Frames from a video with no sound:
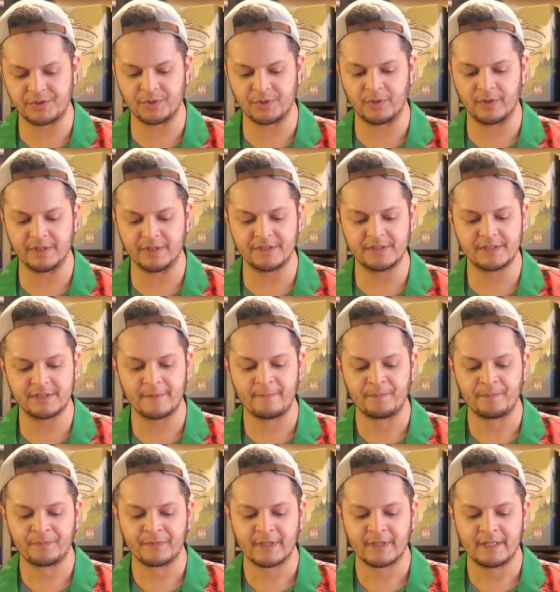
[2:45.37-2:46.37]
source.
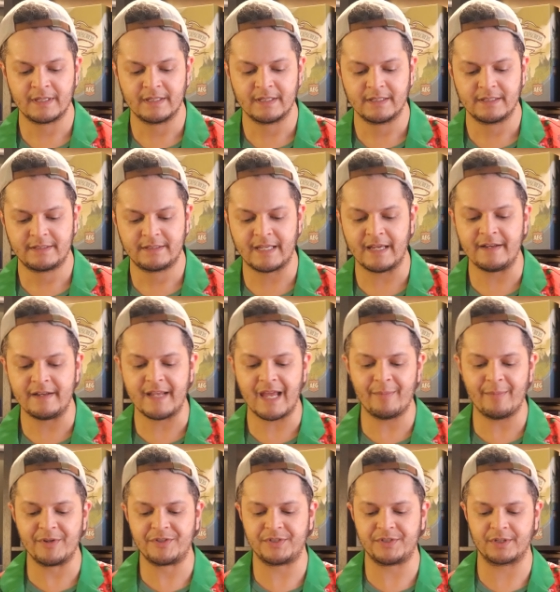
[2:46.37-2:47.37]
10
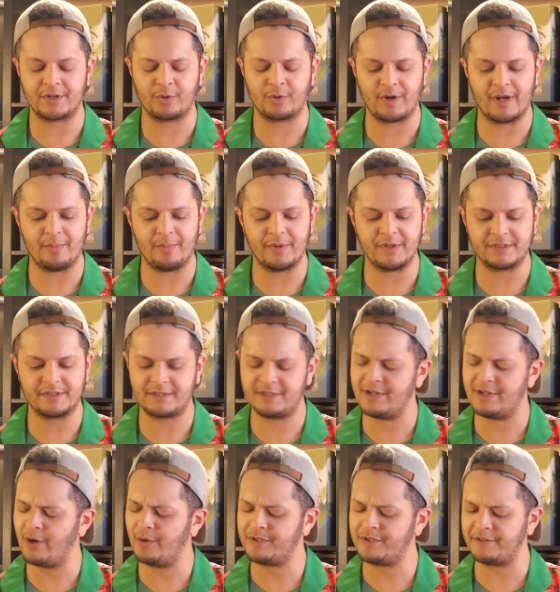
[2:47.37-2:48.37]
damage to Krampus,
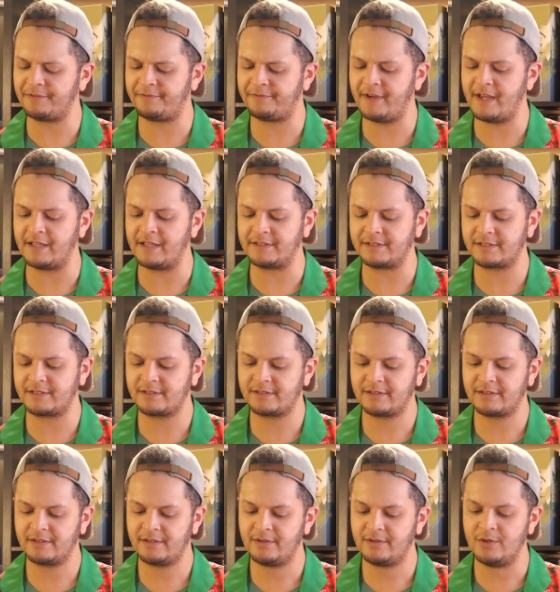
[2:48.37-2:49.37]
no defense,
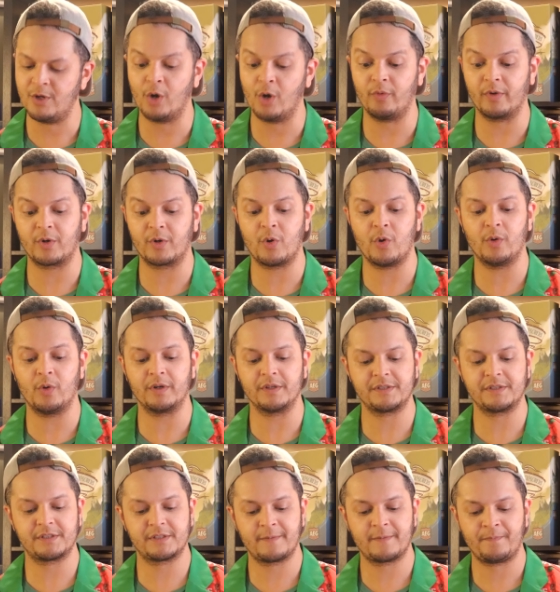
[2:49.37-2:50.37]
no
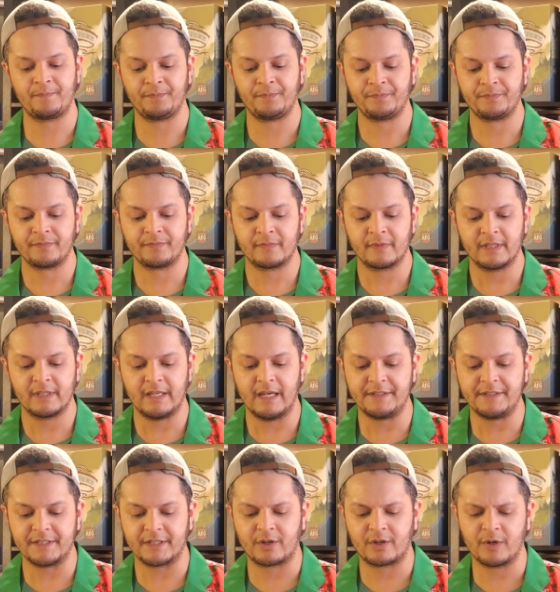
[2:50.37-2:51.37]
recourse.
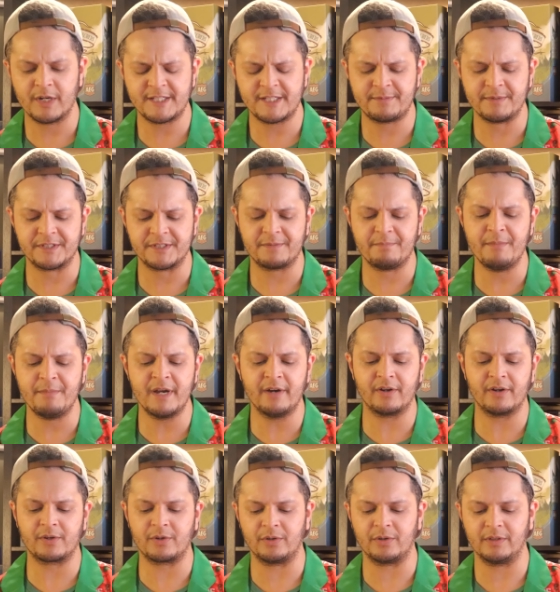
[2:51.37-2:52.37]
It's a Christmas
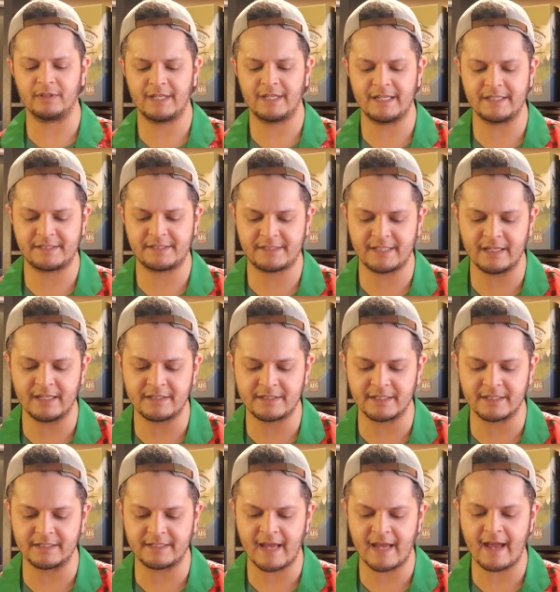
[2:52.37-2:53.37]
miracle as
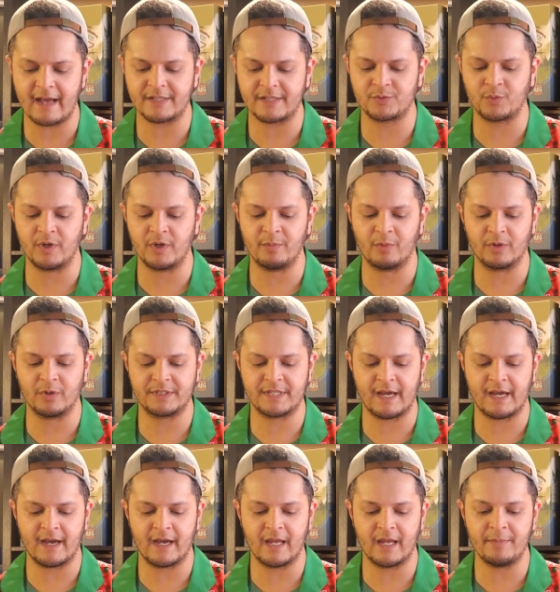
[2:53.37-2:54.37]
Santa attacks one more
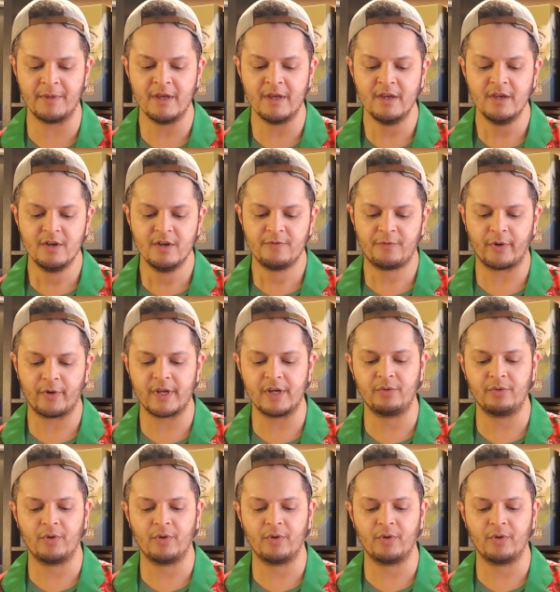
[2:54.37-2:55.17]
time, for he